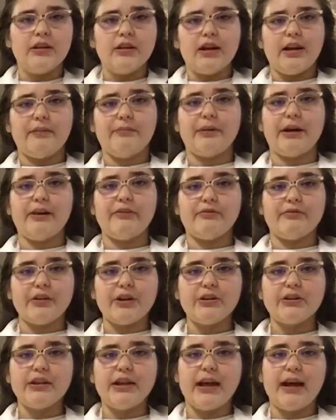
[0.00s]
And by
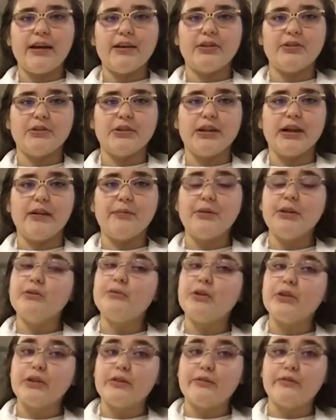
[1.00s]
fairly accurate, I mean
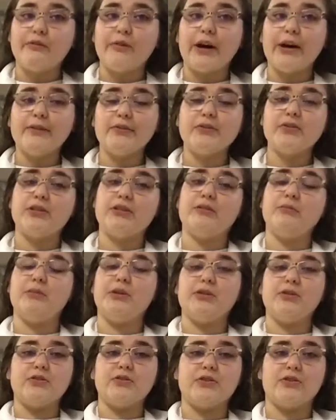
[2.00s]
within 5
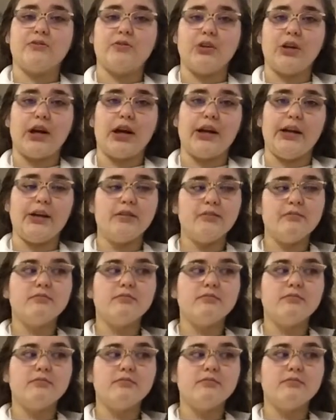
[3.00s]
centimeters of their height,